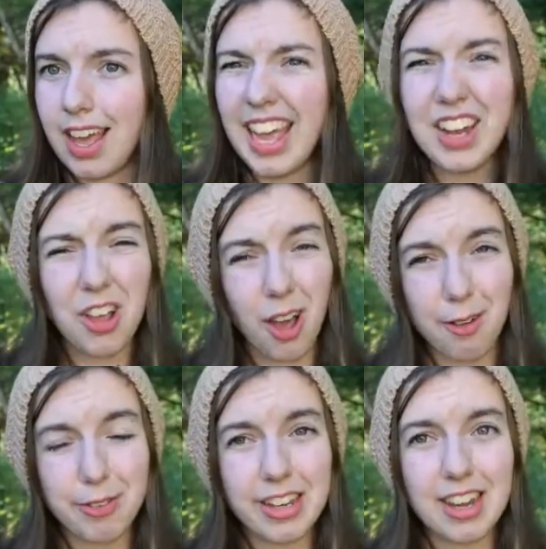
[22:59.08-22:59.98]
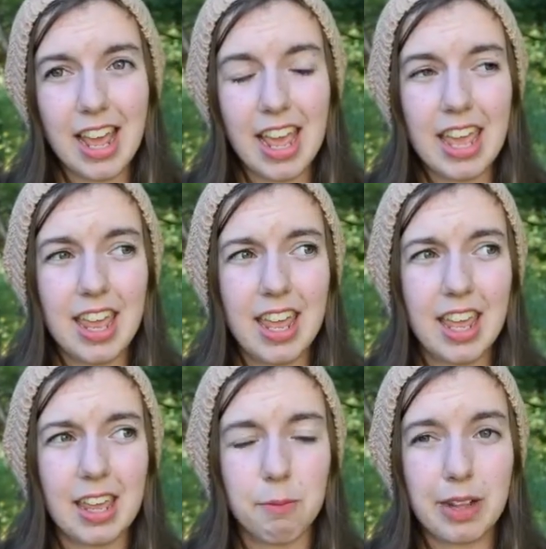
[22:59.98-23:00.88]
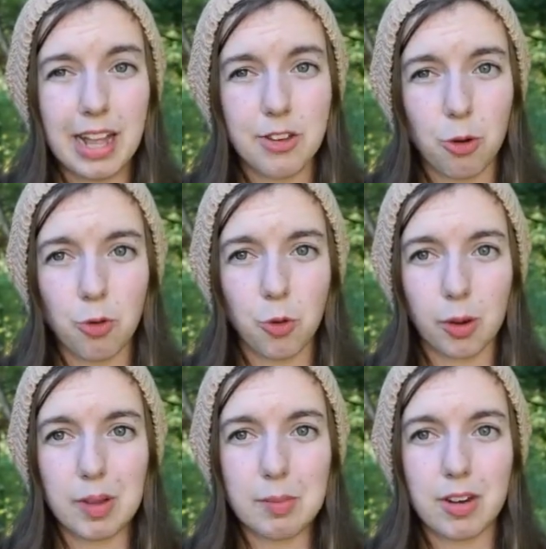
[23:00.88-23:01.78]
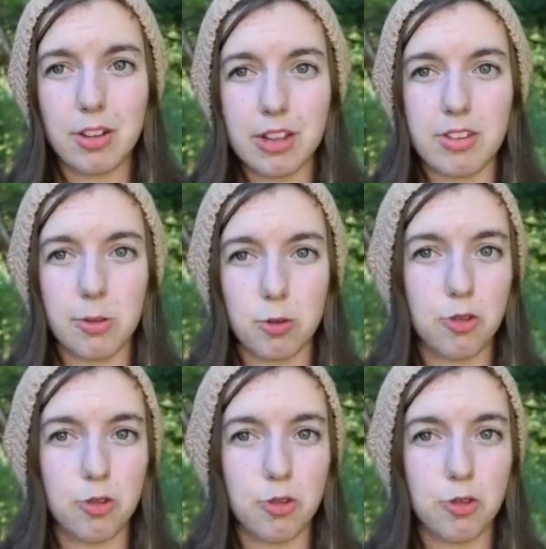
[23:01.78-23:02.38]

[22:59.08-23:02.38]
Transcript: I had coffee today, which I don't normally, but I was